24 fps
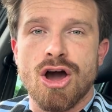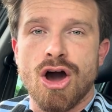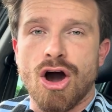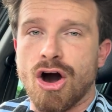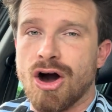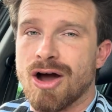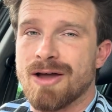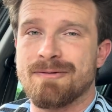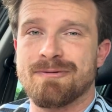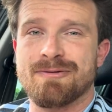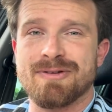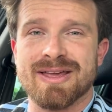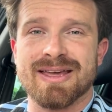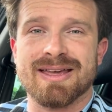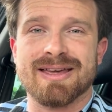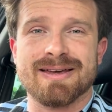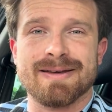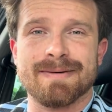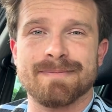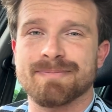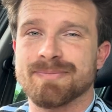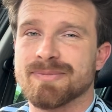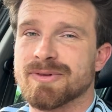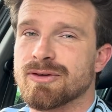I think,
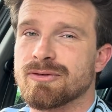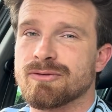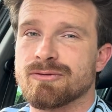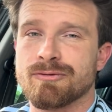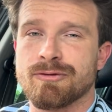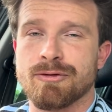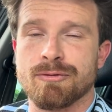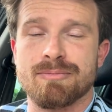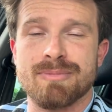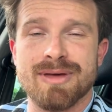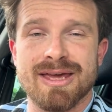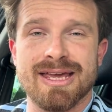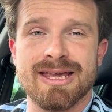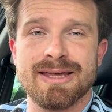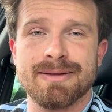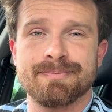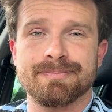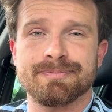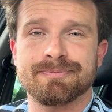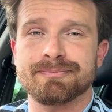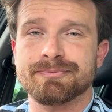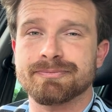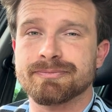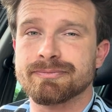for me,
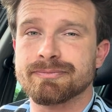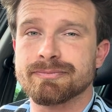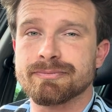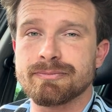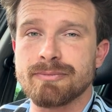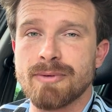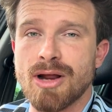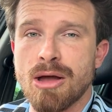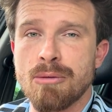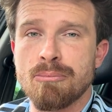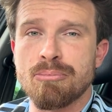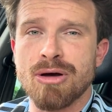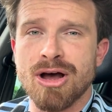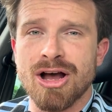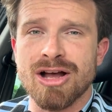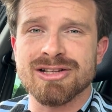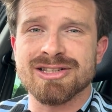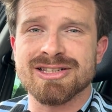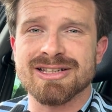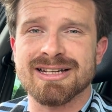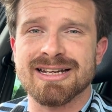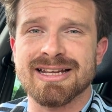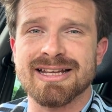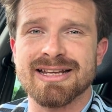
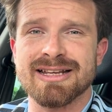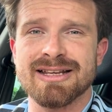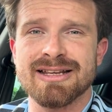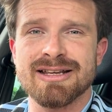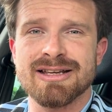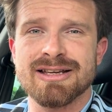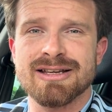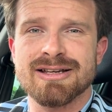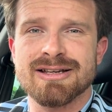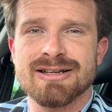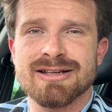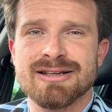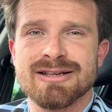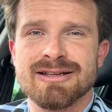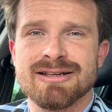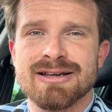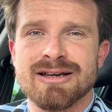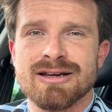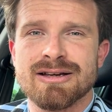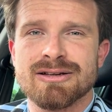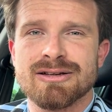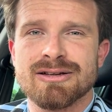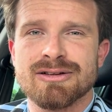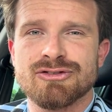personally,
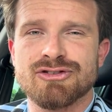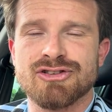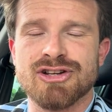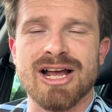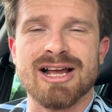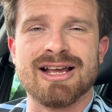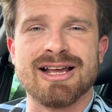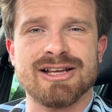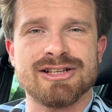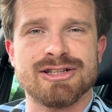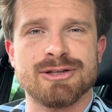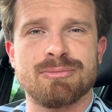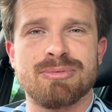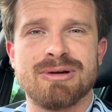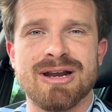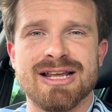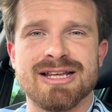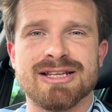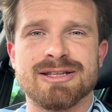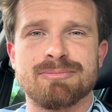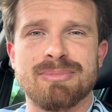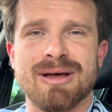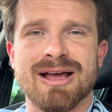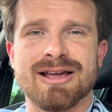Jack has a
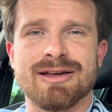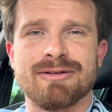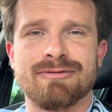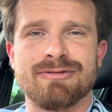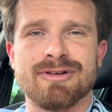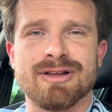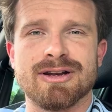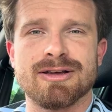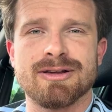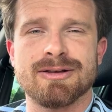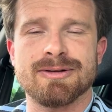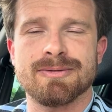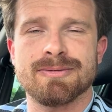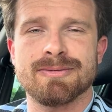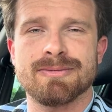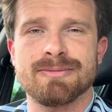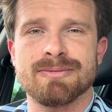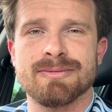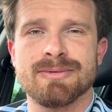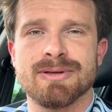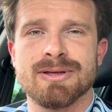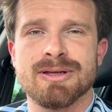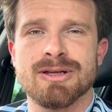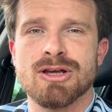place back at Villa.
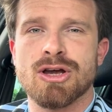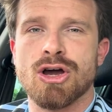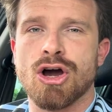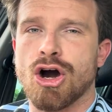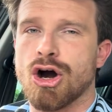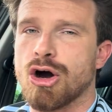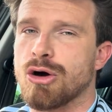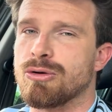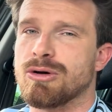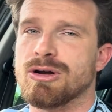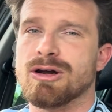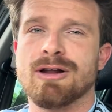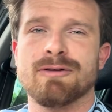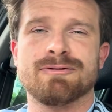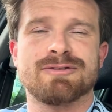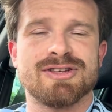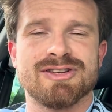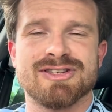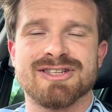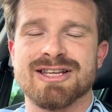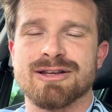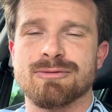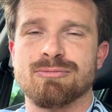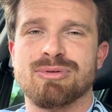I would love to
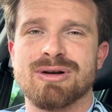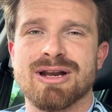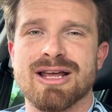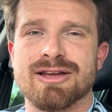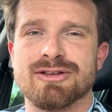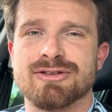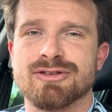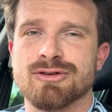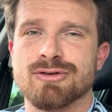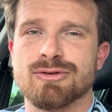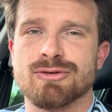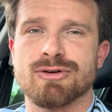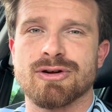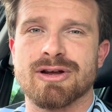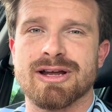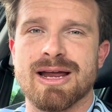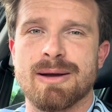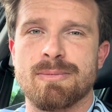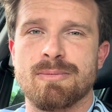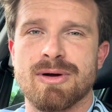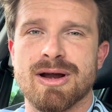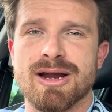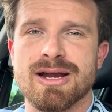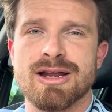see him play under Unai
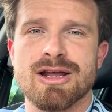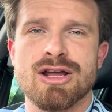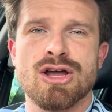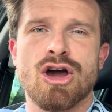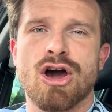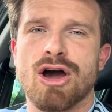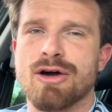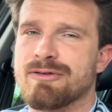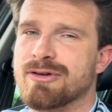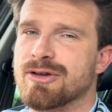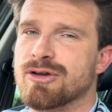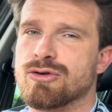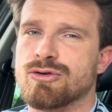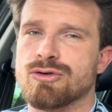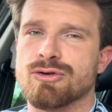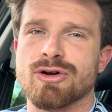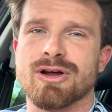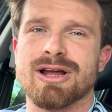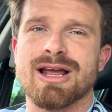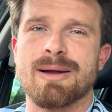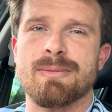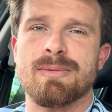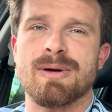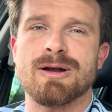Emery. I think
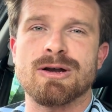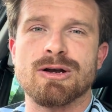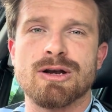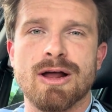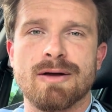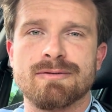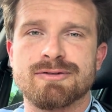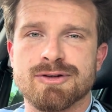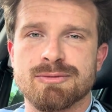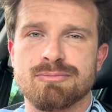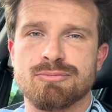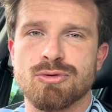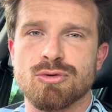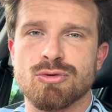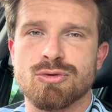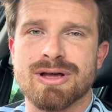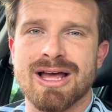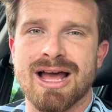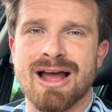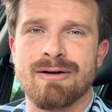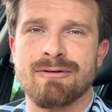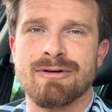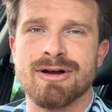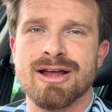Unai Emery loves a ball
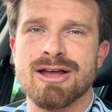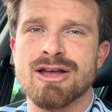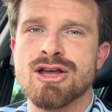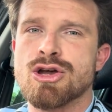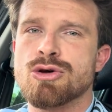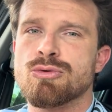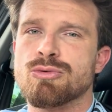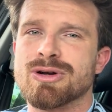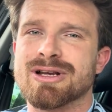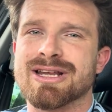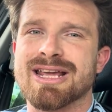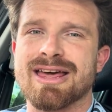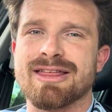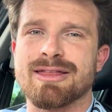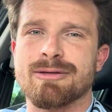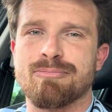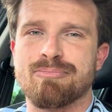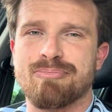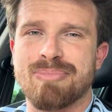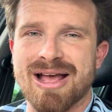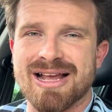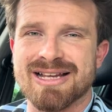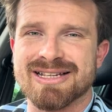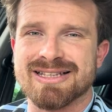carrier, would get the
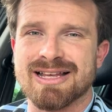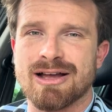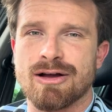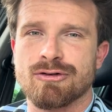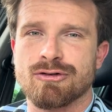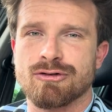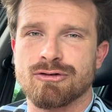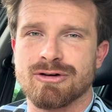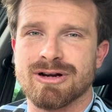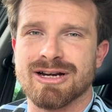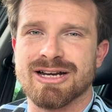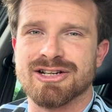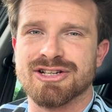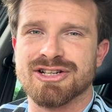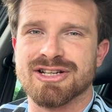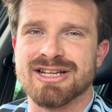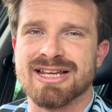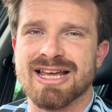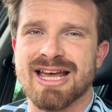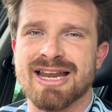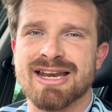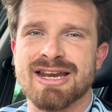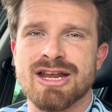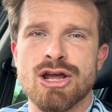best out of Grealish
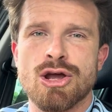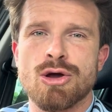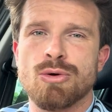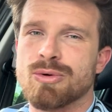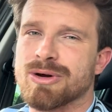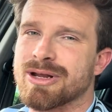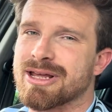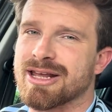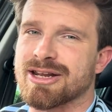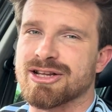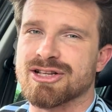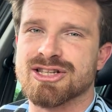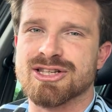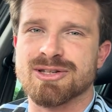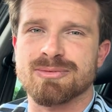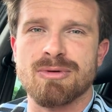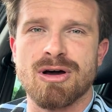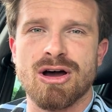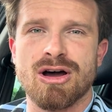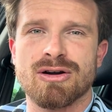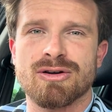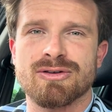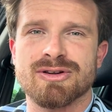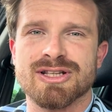again, would get a
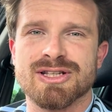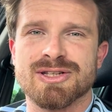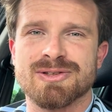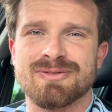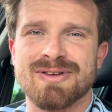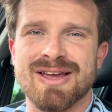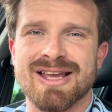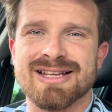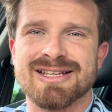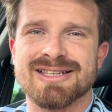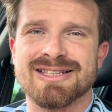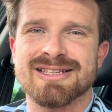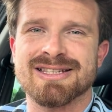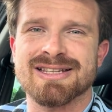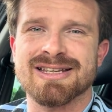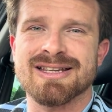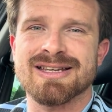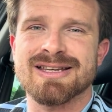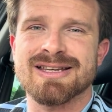smile on his face,